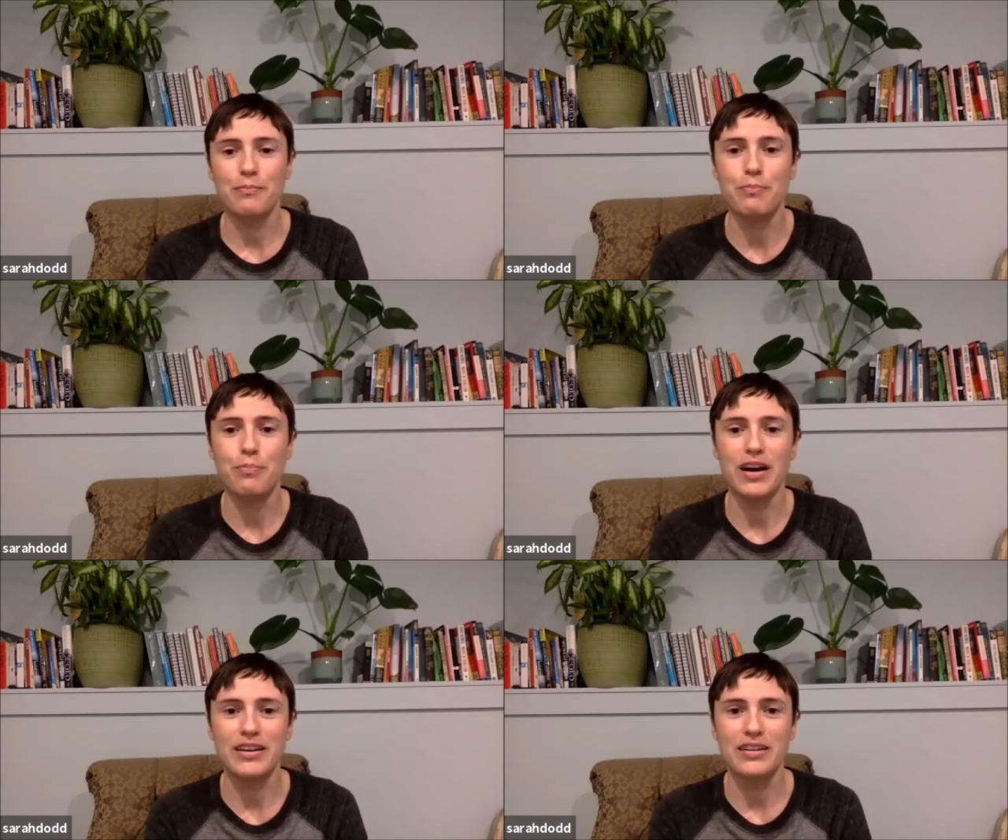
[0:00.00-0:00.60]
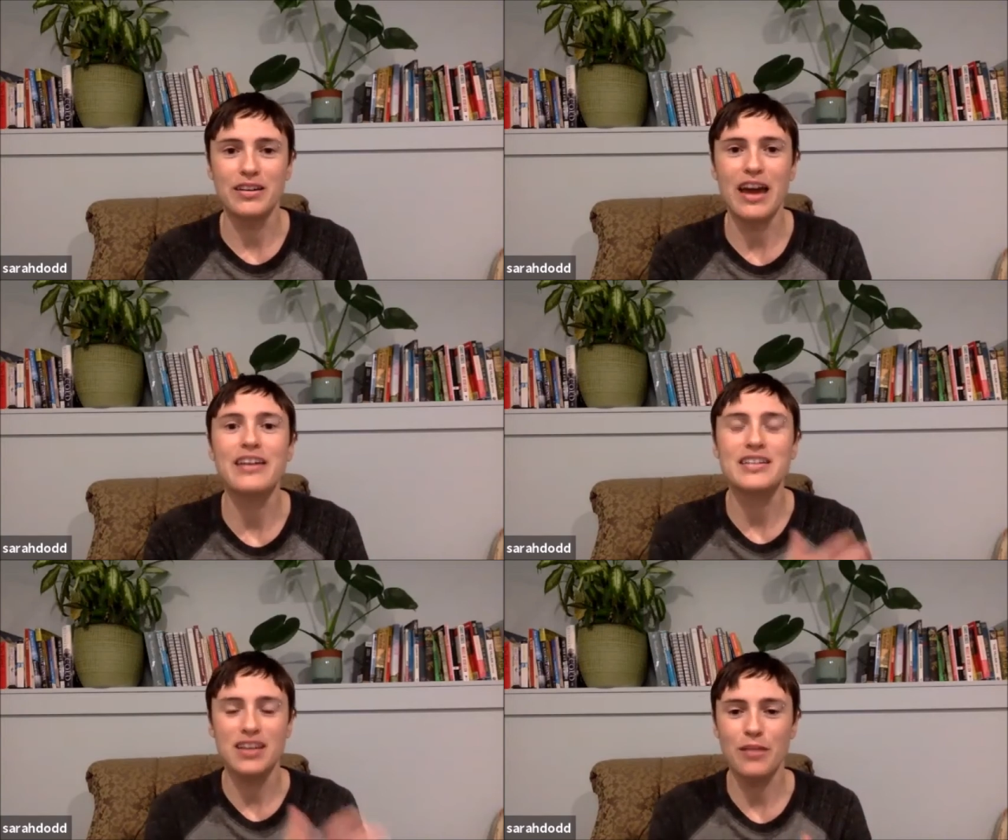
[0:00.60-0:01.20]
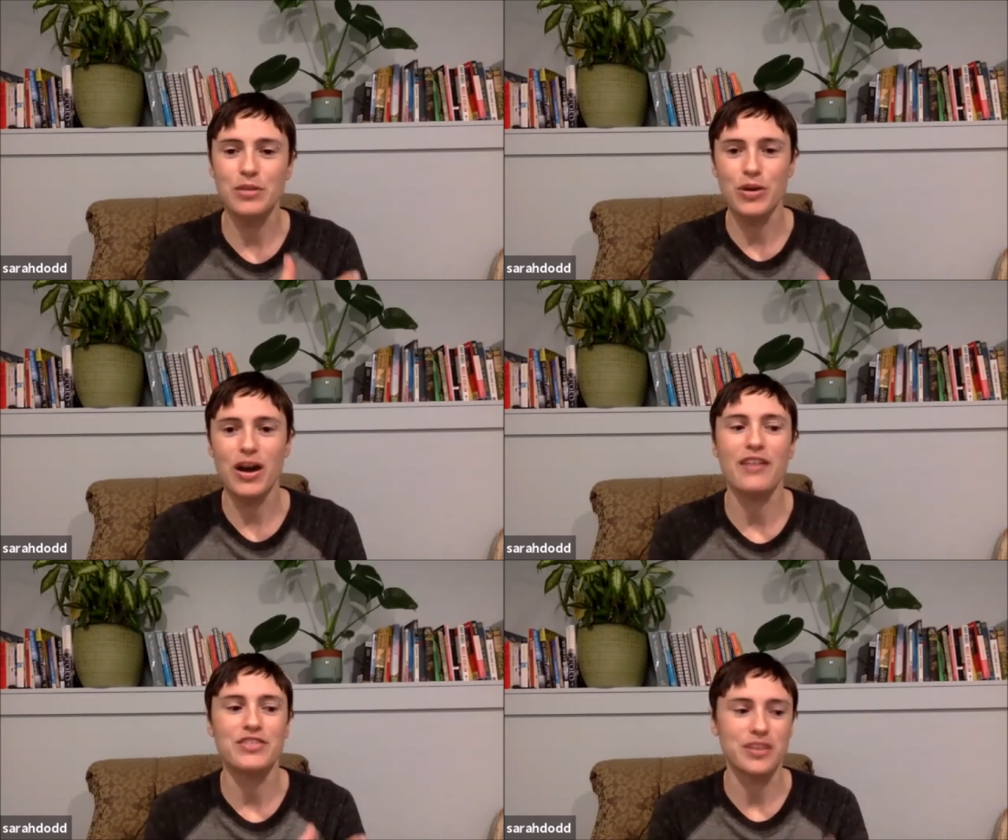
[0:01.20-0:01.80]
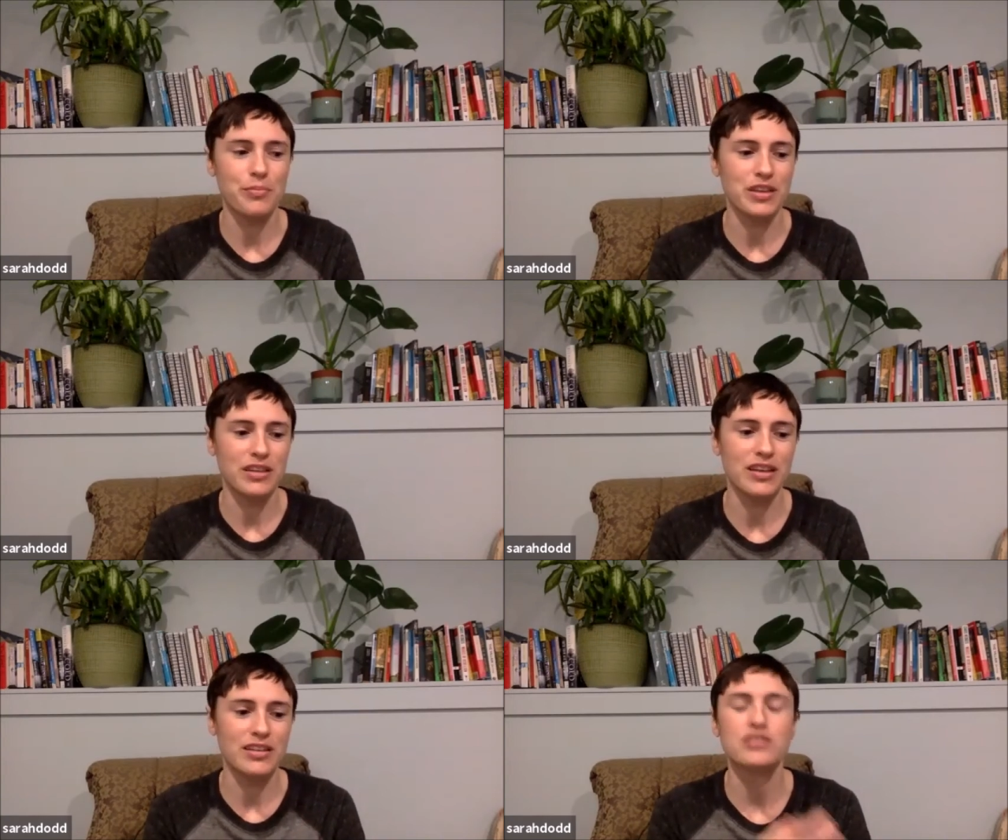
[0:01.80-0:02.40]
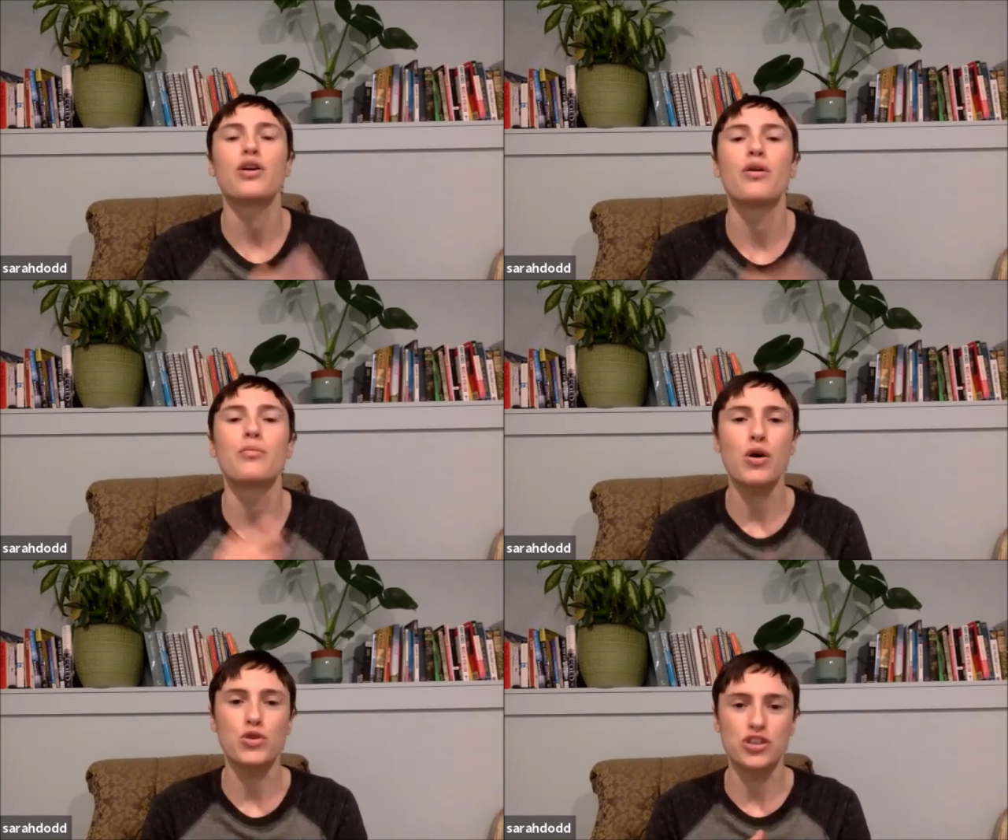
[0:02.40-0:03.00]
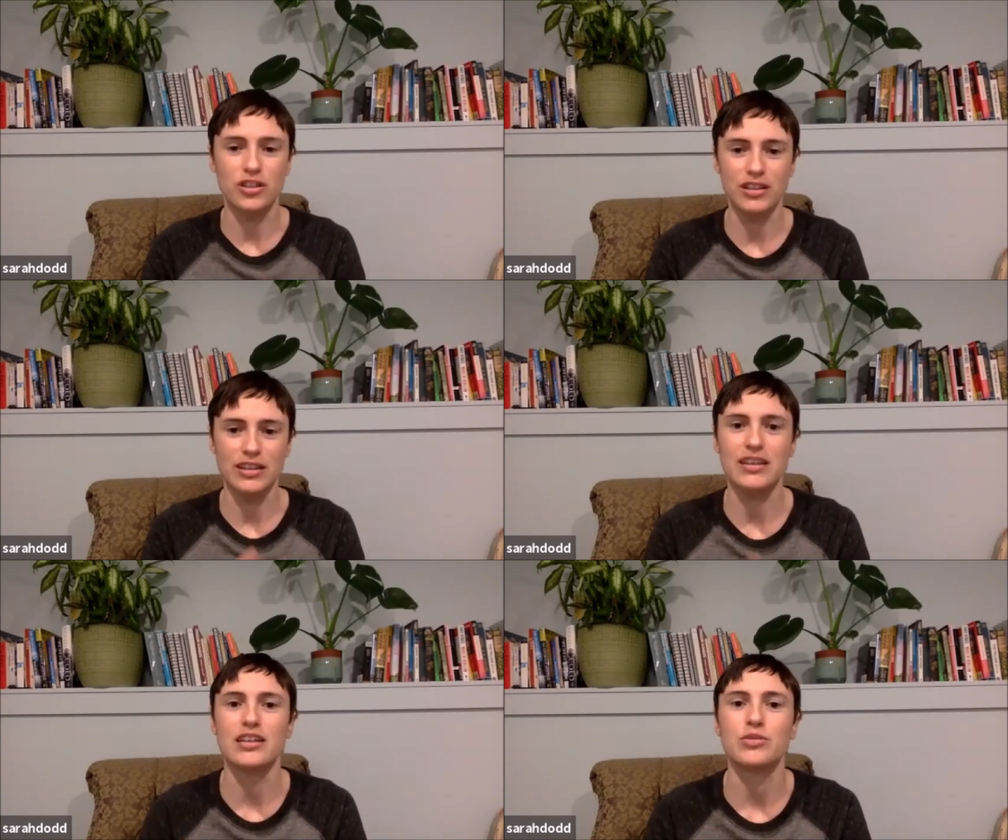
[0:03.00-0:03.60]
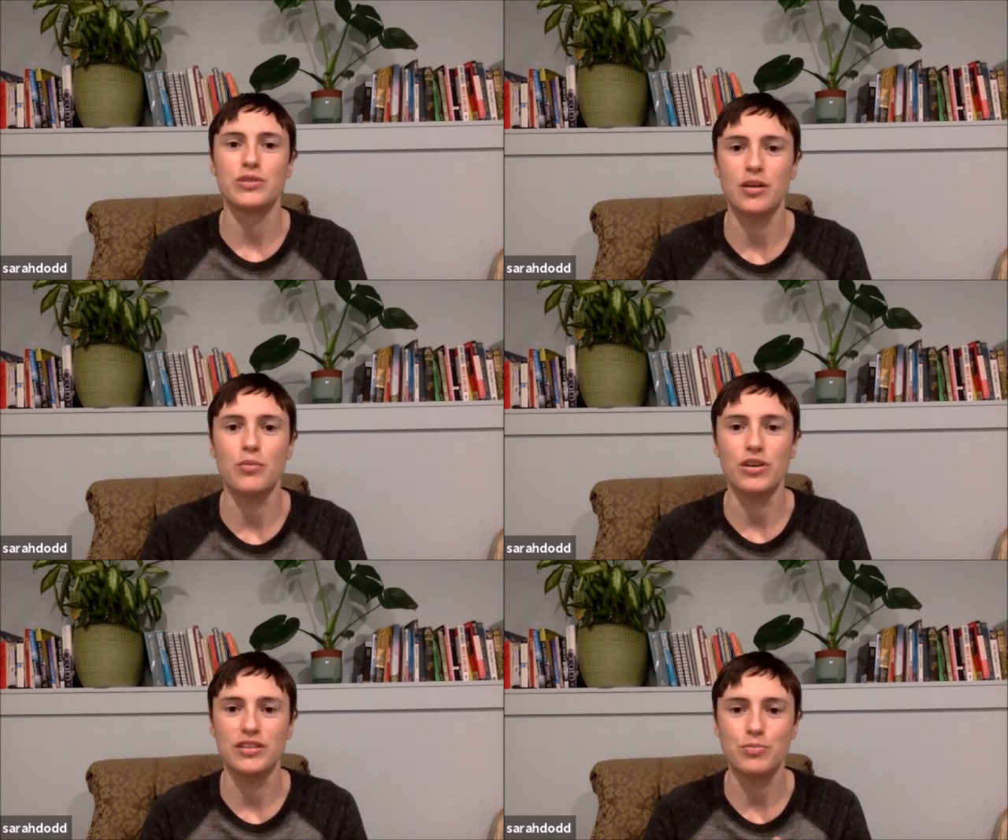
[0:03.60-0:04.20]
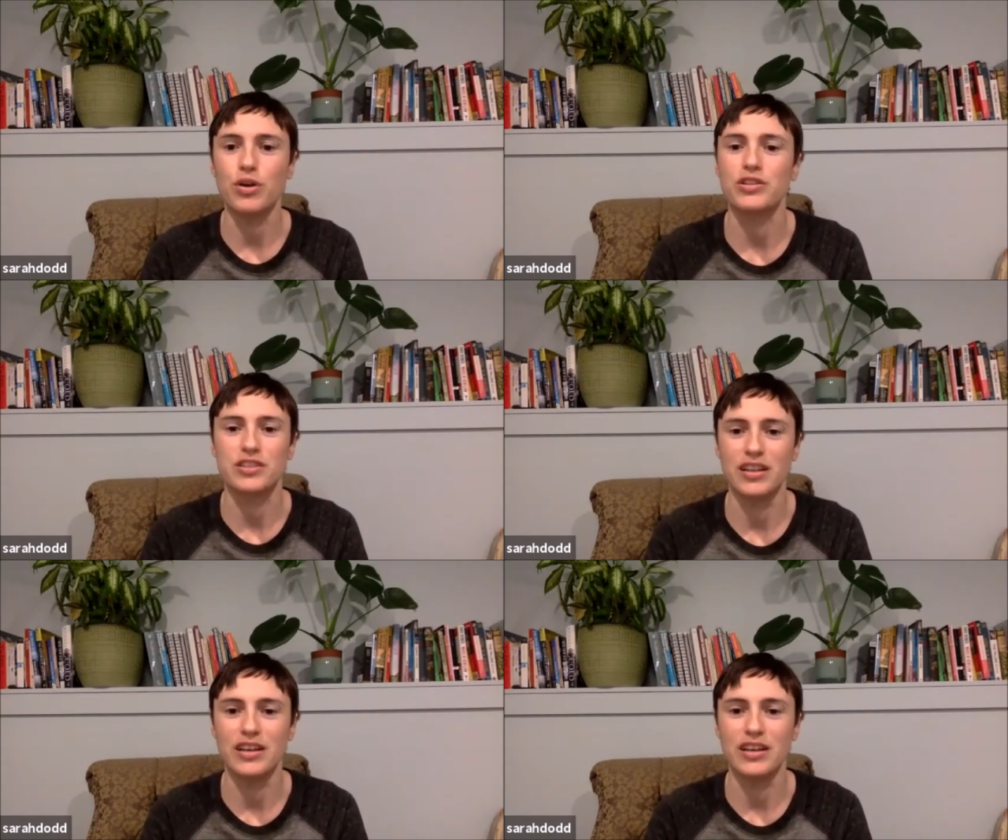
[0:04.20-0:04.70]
But anytime you have something that's so emotionally linked with someone's personal